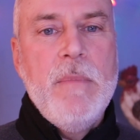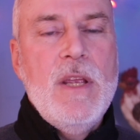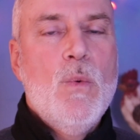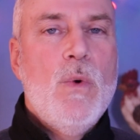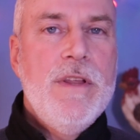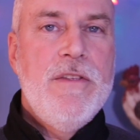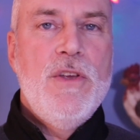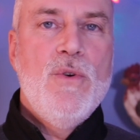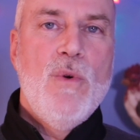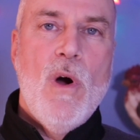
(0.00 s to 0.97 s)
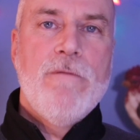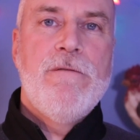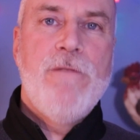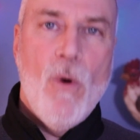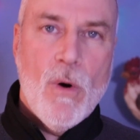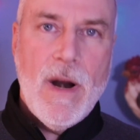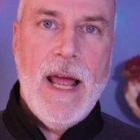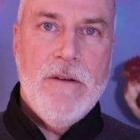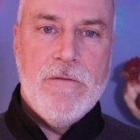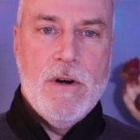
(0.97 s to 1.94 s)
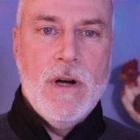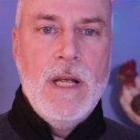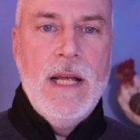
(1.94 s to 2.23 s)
be with you forever.